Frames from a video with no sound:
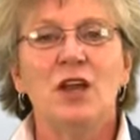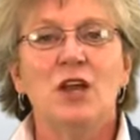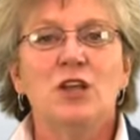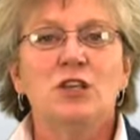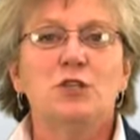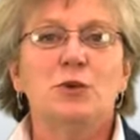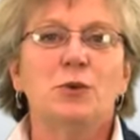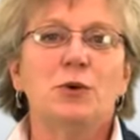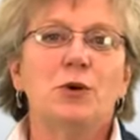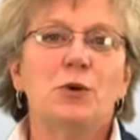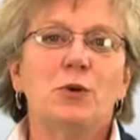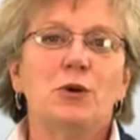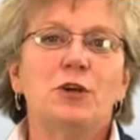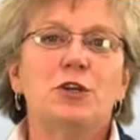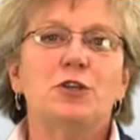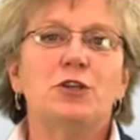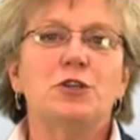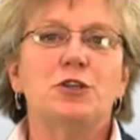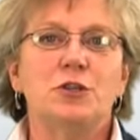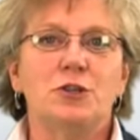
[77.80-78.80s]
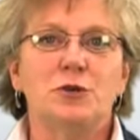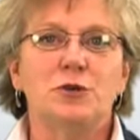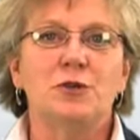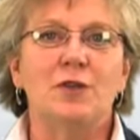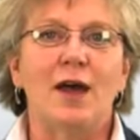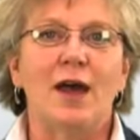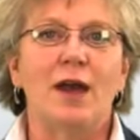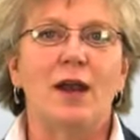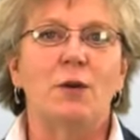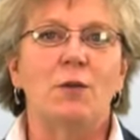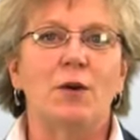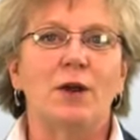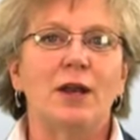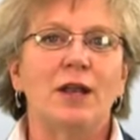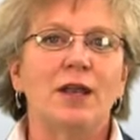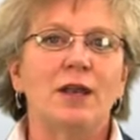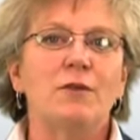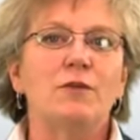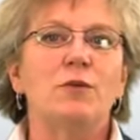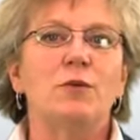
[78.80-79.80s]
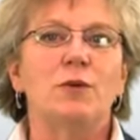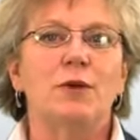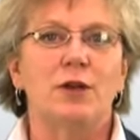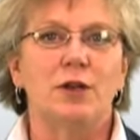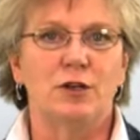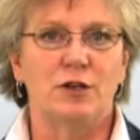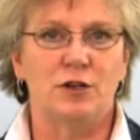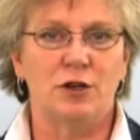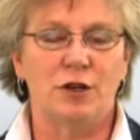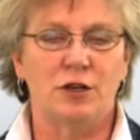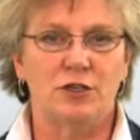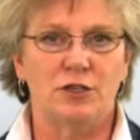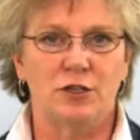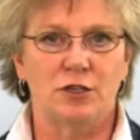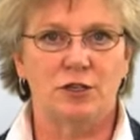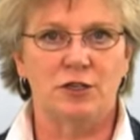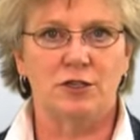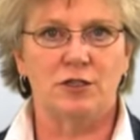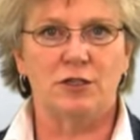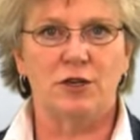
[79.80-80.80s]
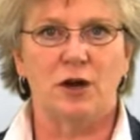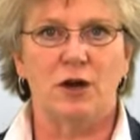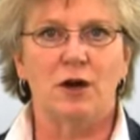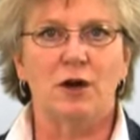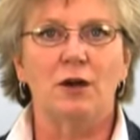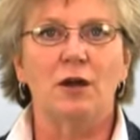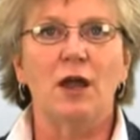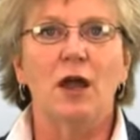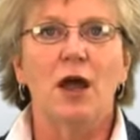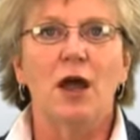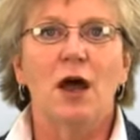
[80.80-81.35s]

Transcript: So in order to do that, I want to give you an introduction to STARK.